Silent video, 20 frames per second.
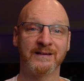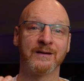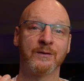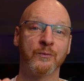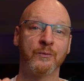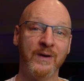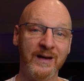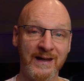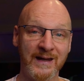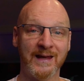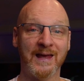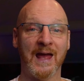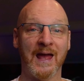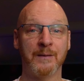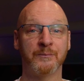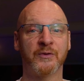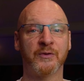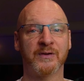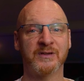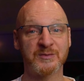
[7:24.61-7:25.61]
when it came
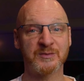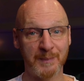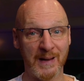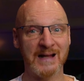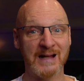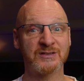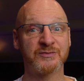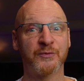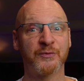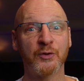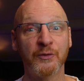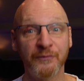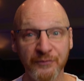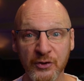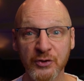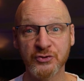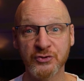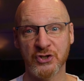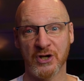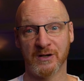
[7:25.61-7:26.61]
to his plans for the
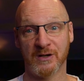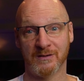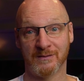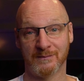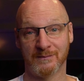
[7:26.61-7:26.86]
future.